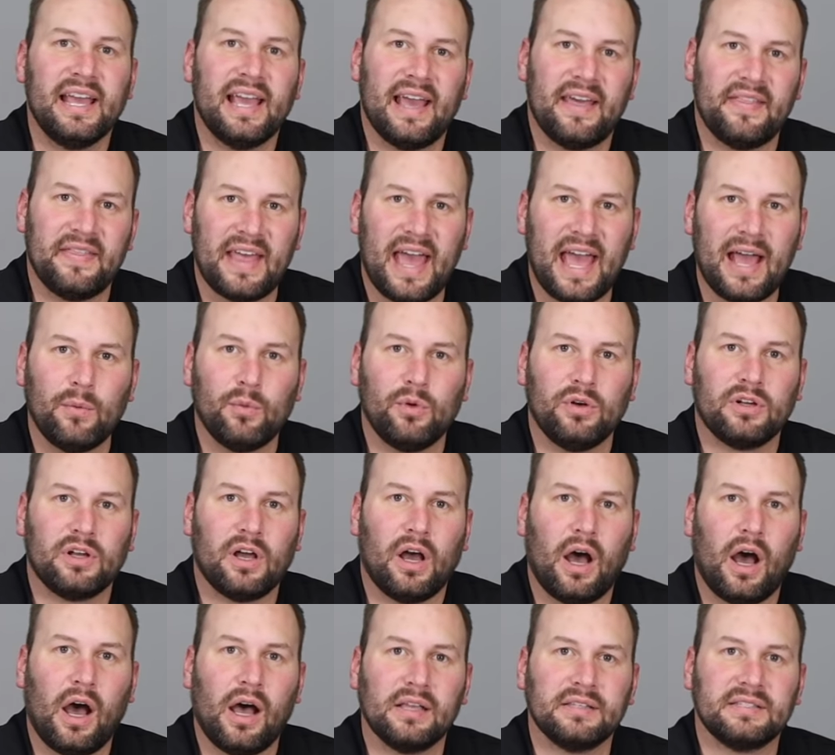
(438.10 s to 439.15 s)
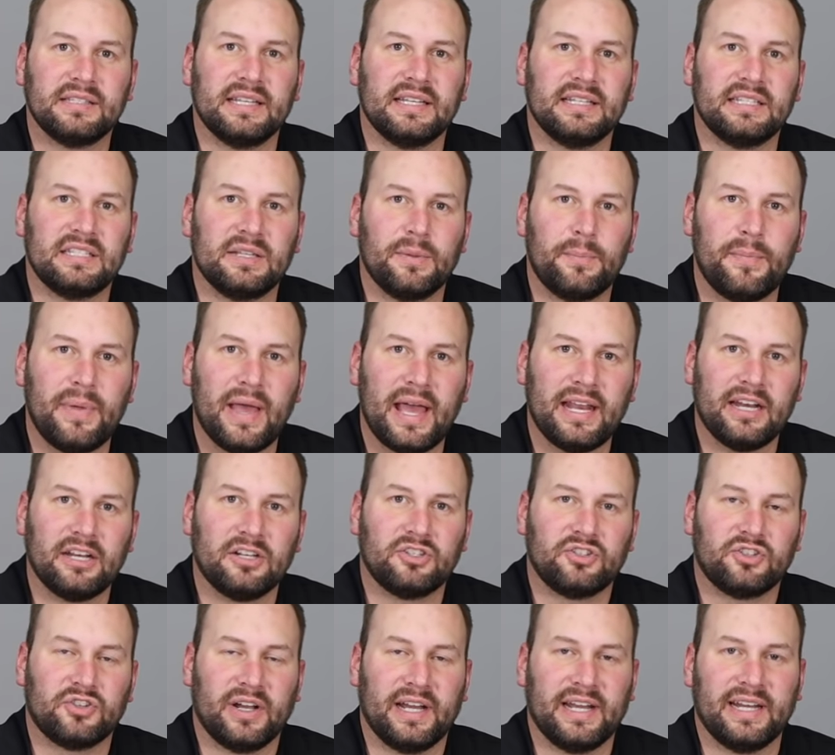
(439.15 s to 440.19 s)
and that will cause it to
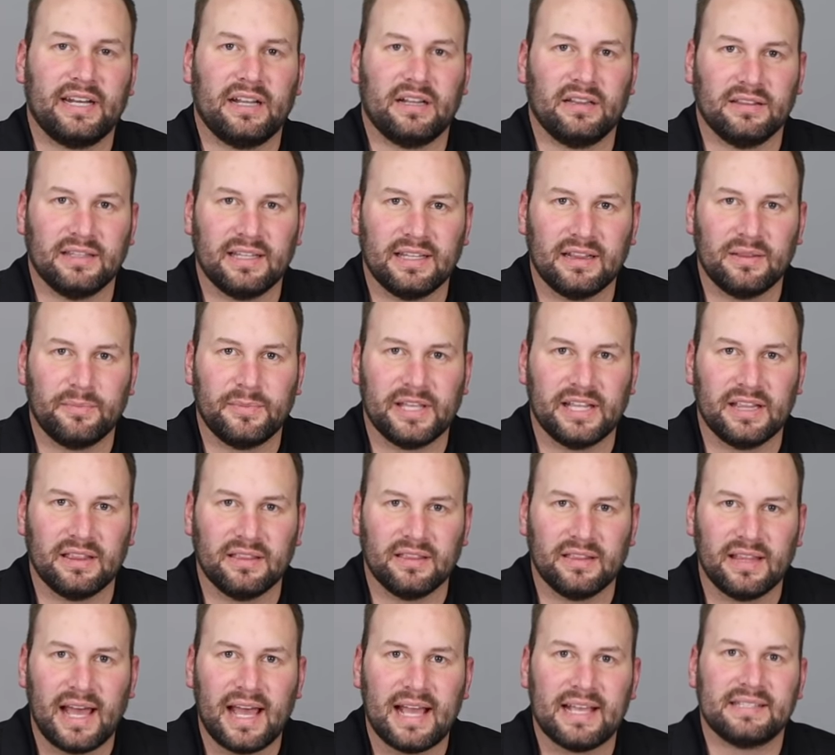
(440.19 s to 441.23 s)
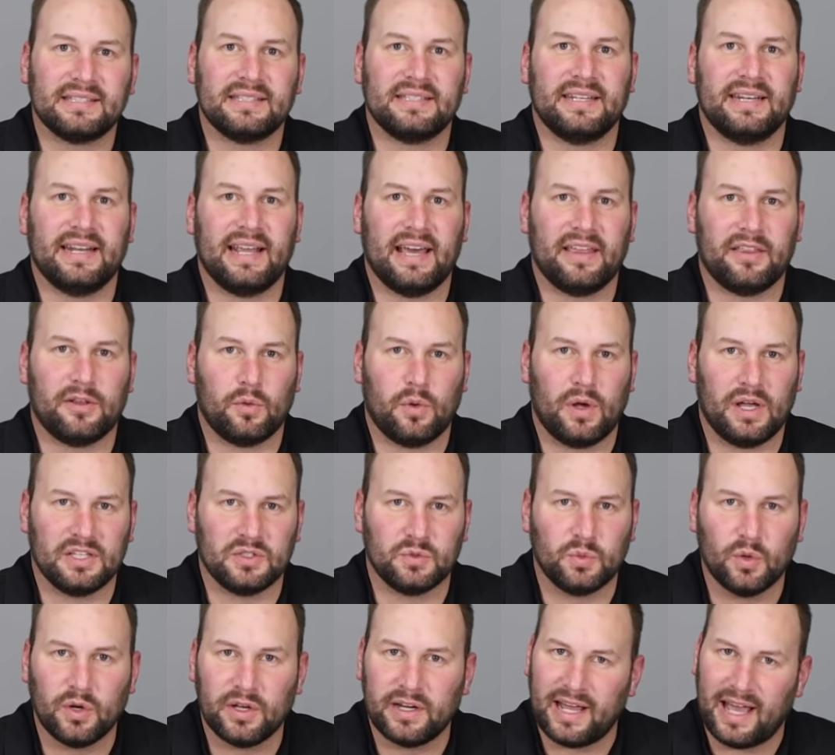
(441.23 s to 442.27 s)
penetrate a little bit less than it
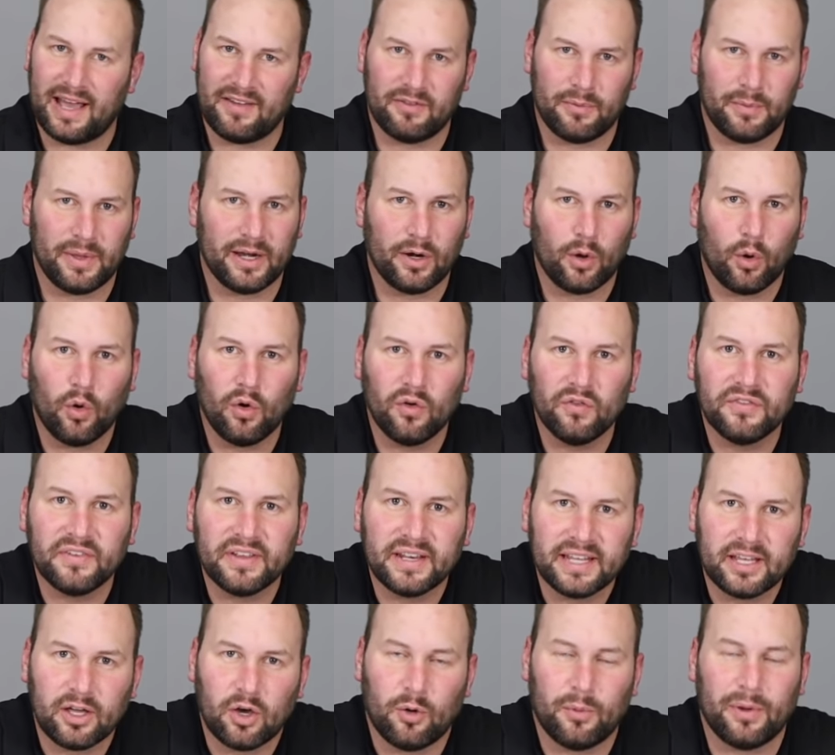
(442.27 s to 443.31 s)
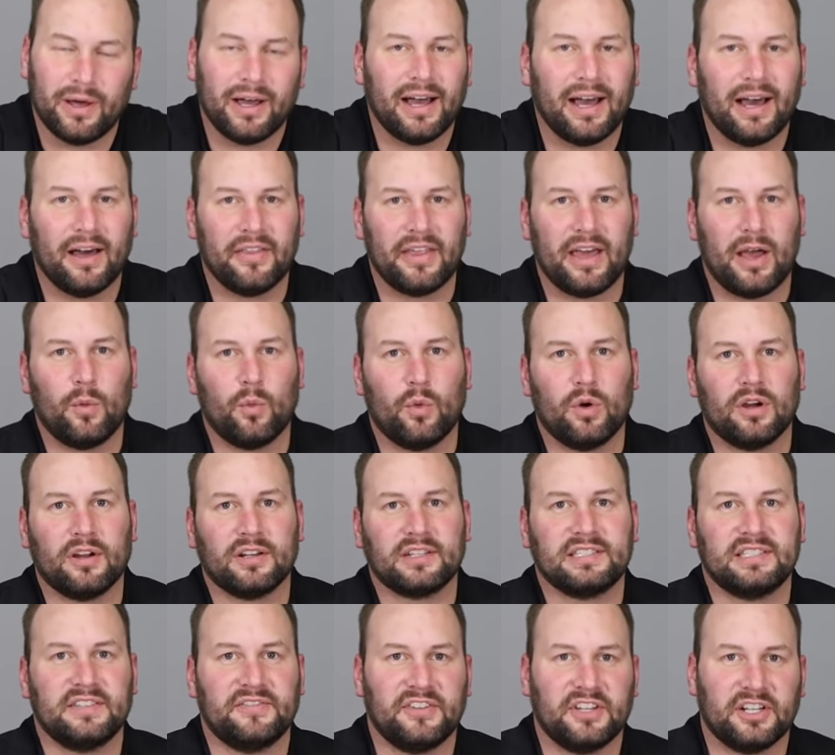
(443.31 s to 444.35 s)
otherwise would have. I made a whole video about how that
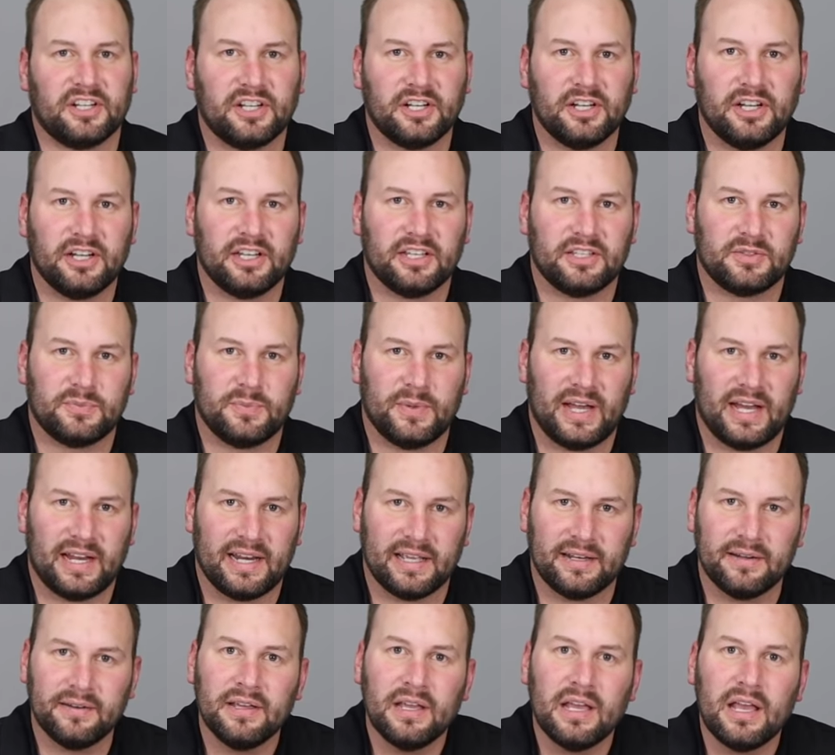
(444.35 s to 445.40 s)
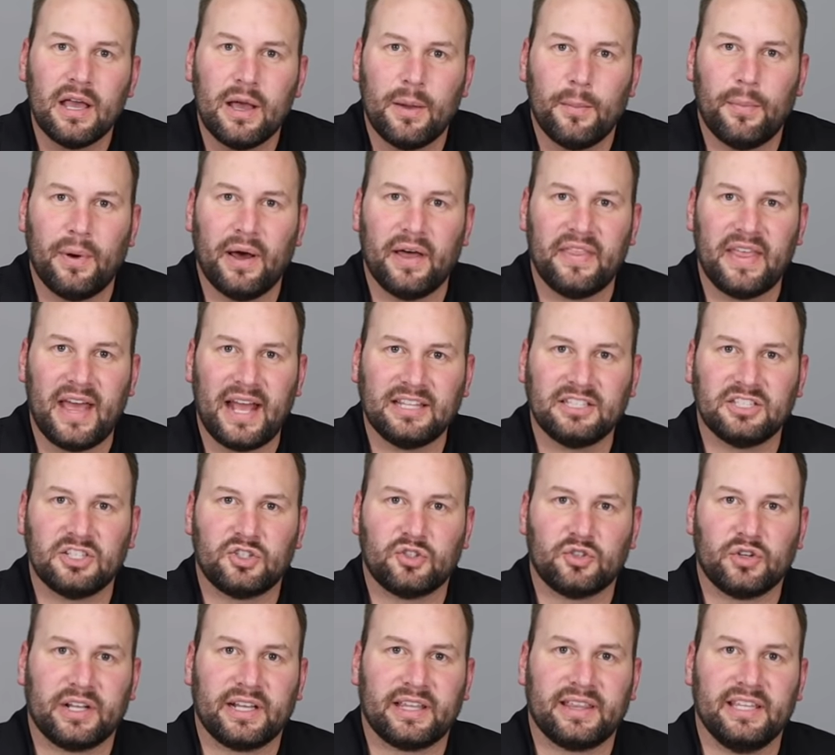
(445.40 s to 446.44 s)
works if you're curious about it but that's a
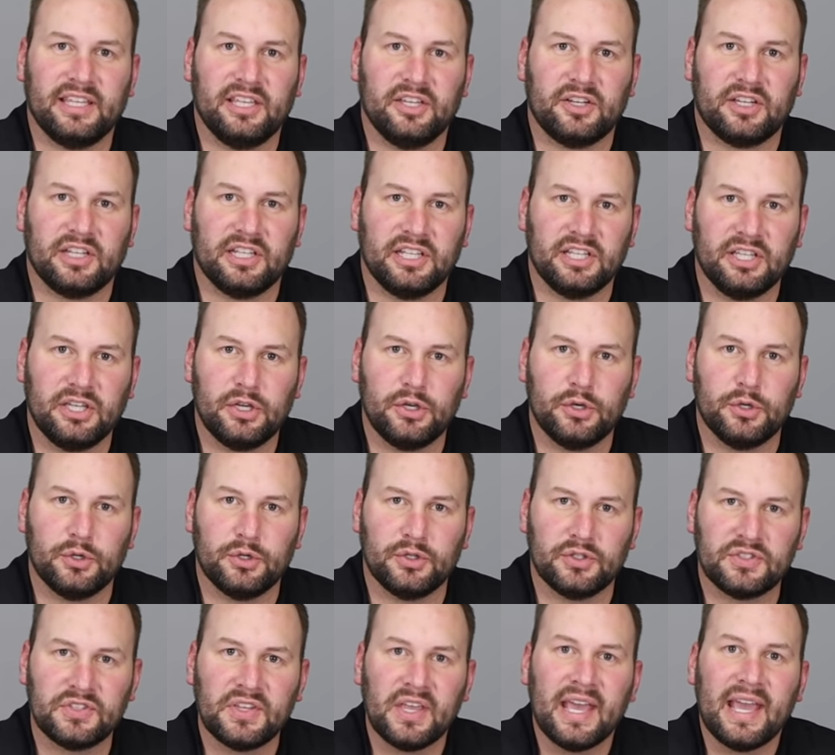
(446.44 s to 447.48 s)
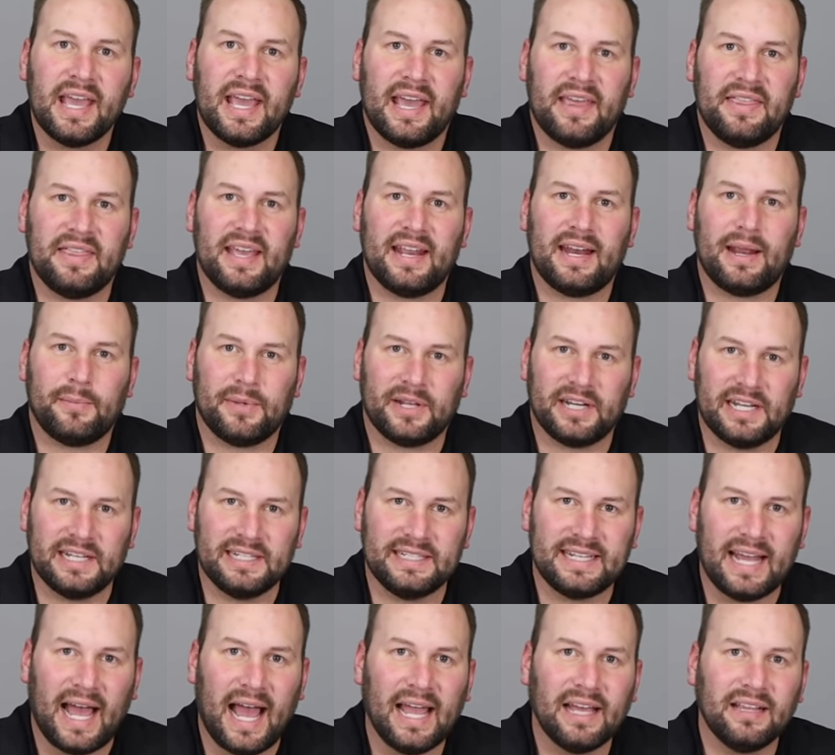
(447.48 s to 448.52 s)
trick that you can use. And then I'm gonna
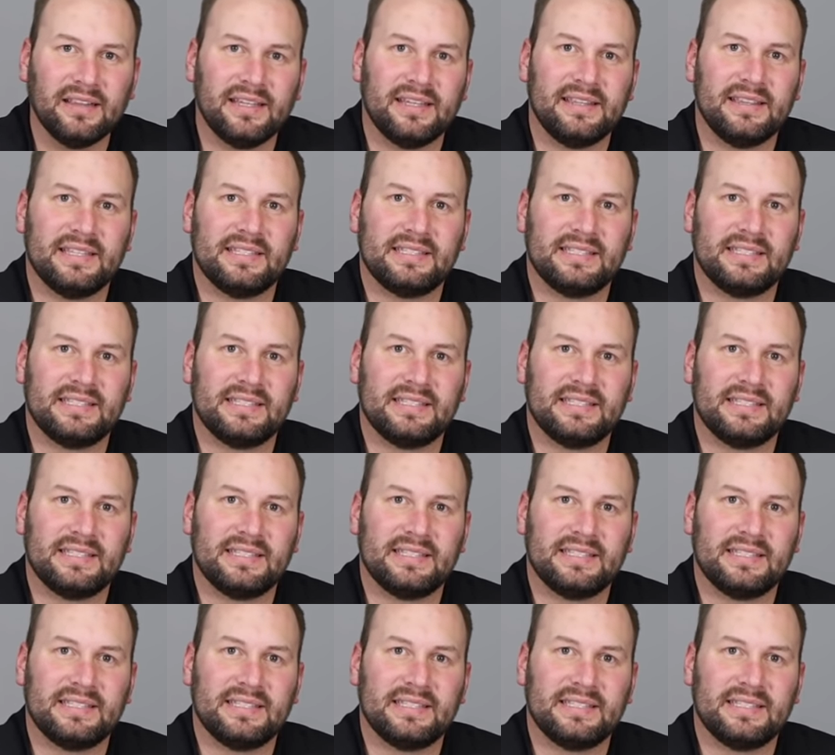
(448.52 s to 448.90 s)
dial in the